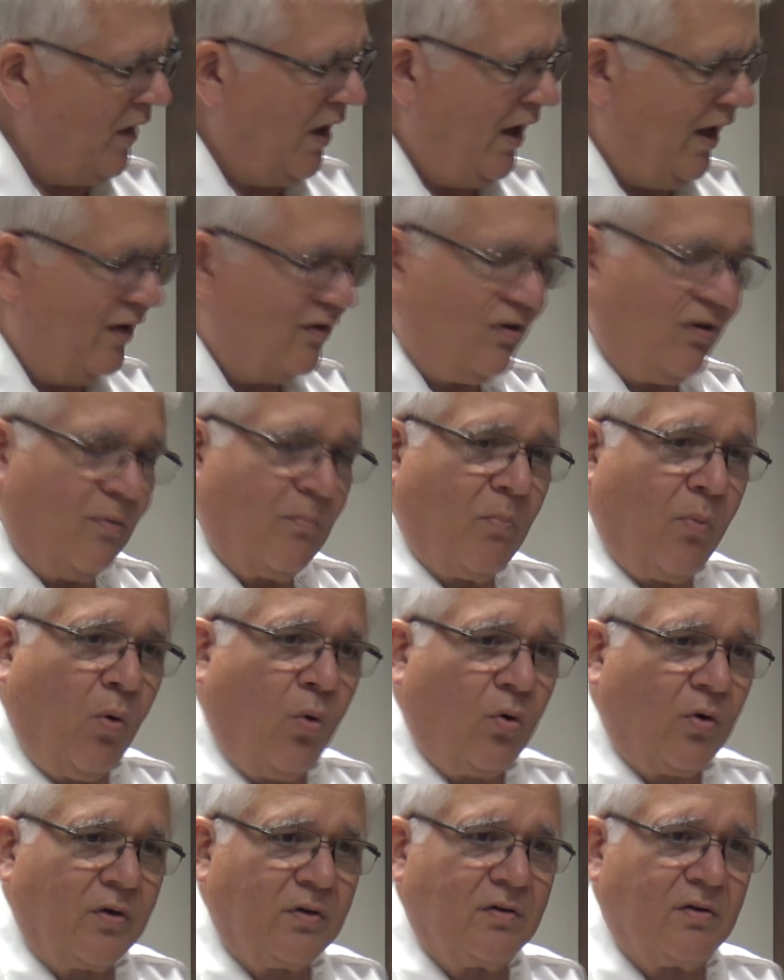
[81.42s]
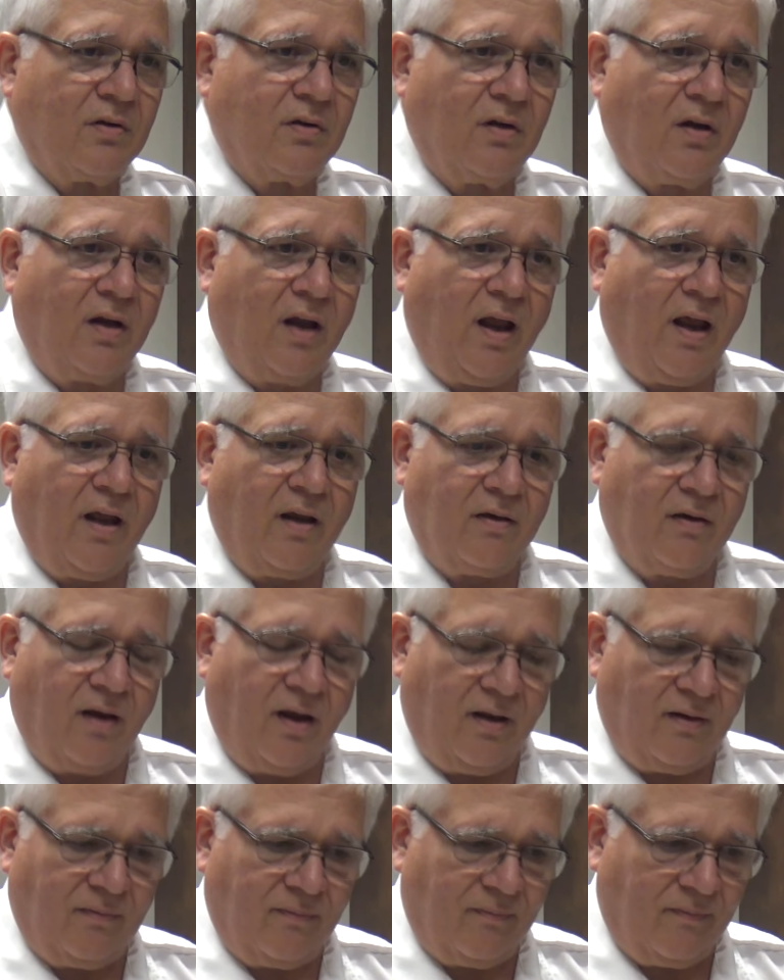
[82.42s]
it's important
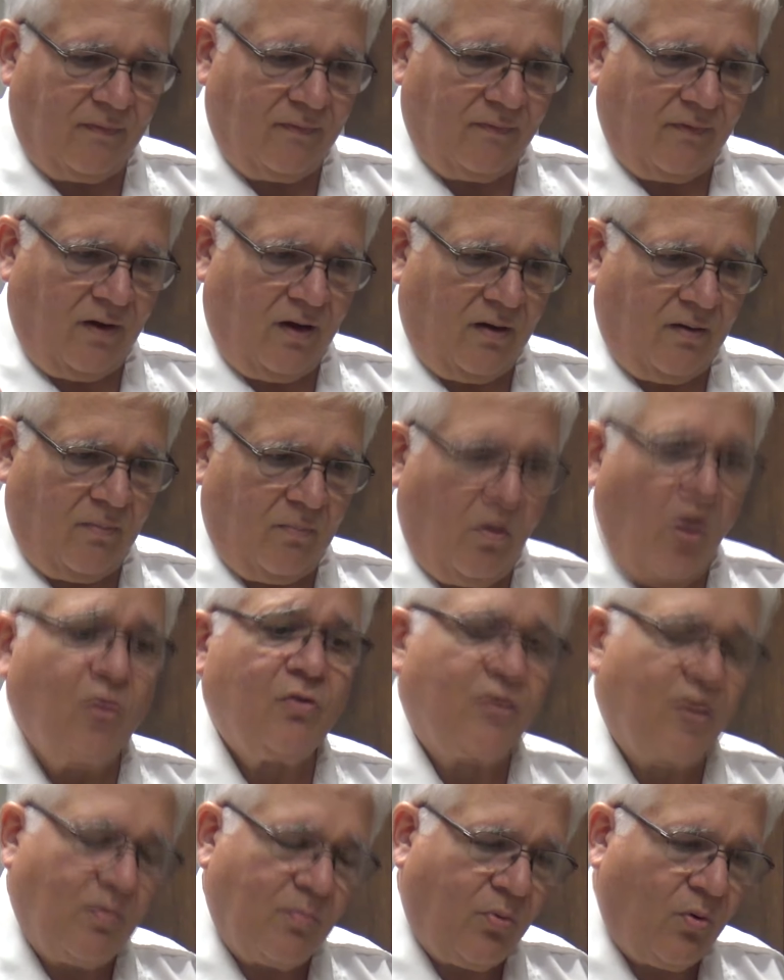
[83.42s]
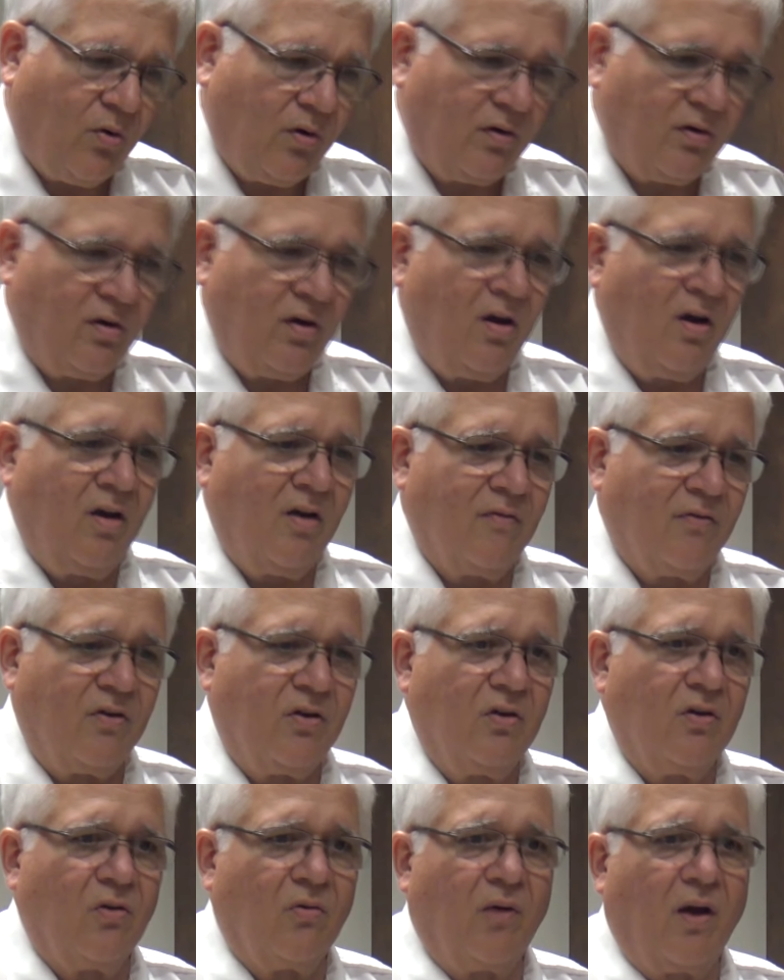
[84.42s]
and most important for
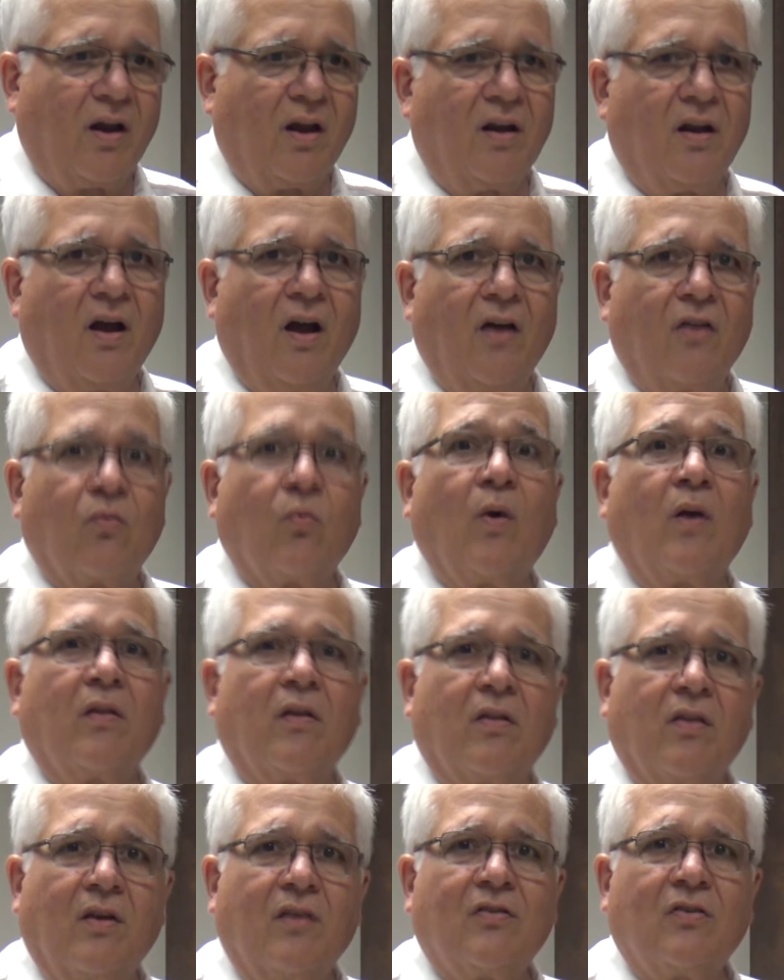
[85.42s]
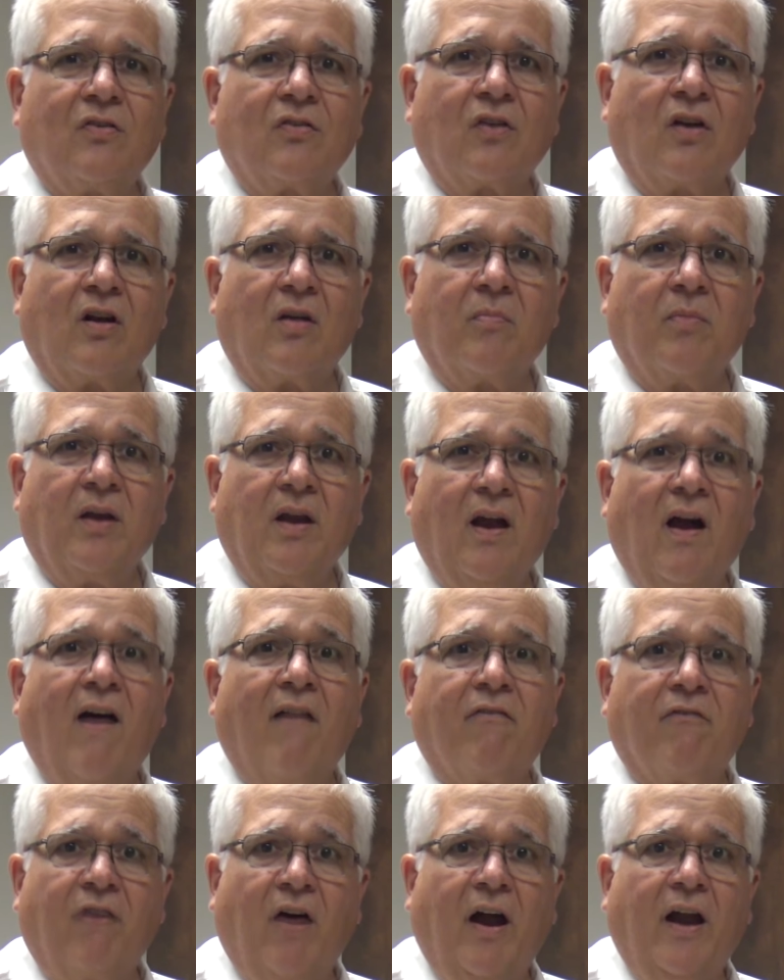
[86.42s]
you to recognize whether this is going to be
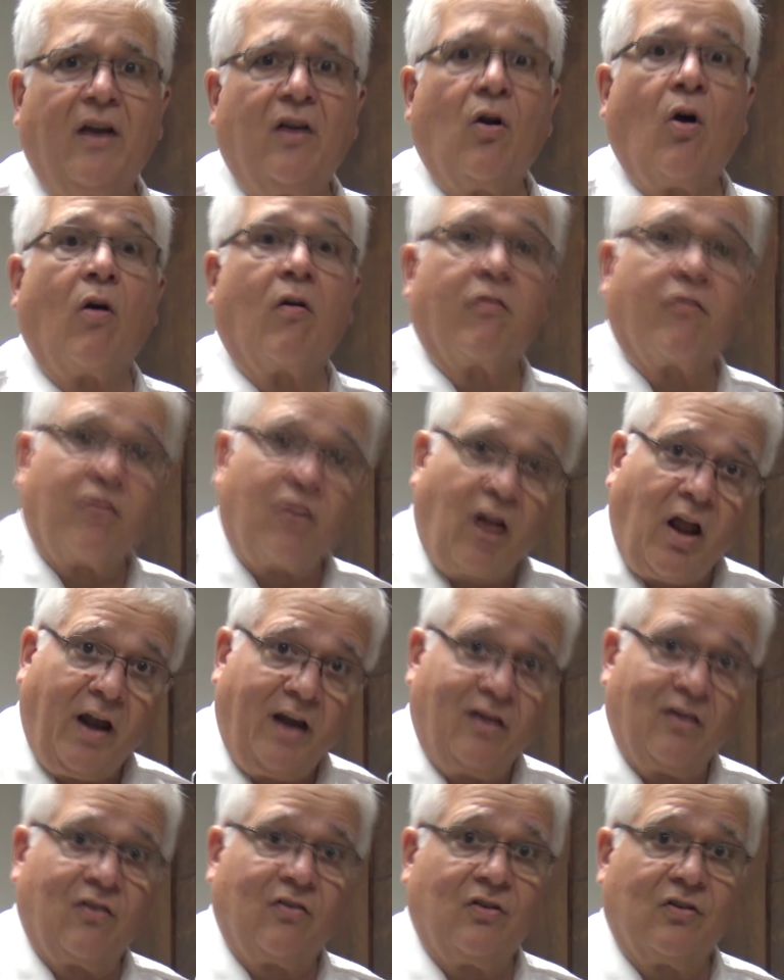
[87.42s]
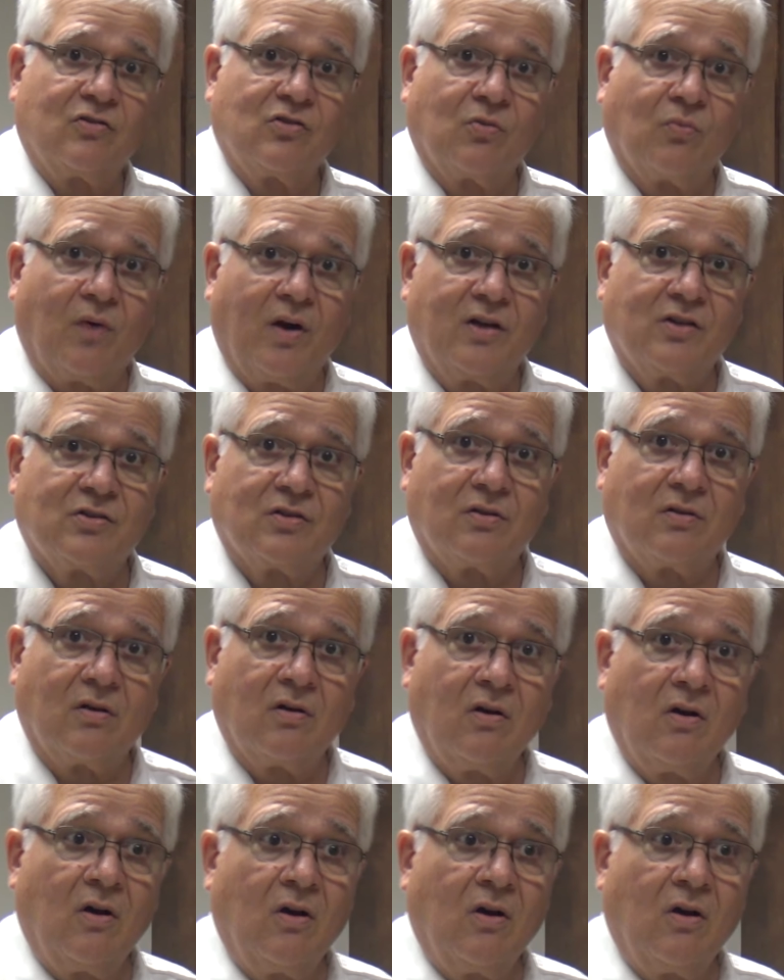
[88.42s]
a fight or flight situation.